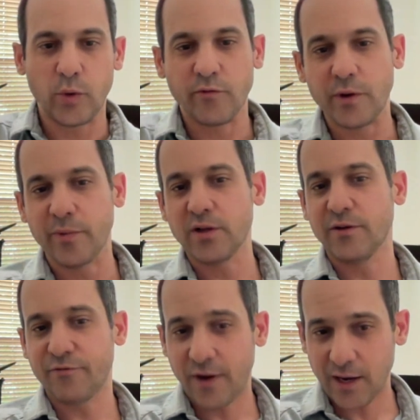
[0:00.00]
we rebuild
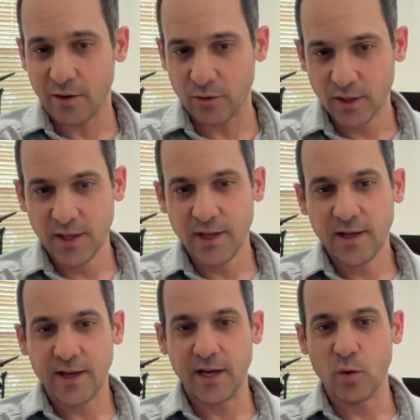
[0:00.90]
the file
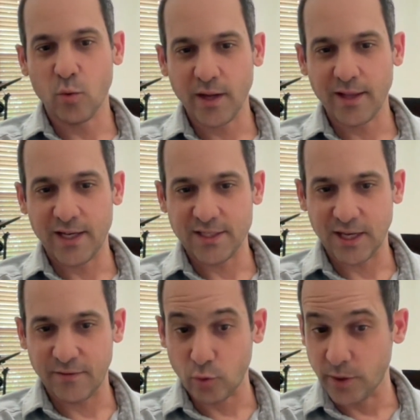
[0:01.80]
in a way that is
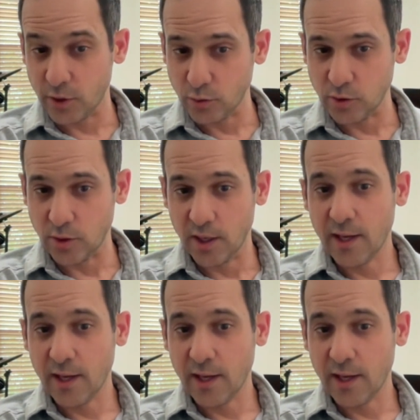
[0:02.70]
safe to be used.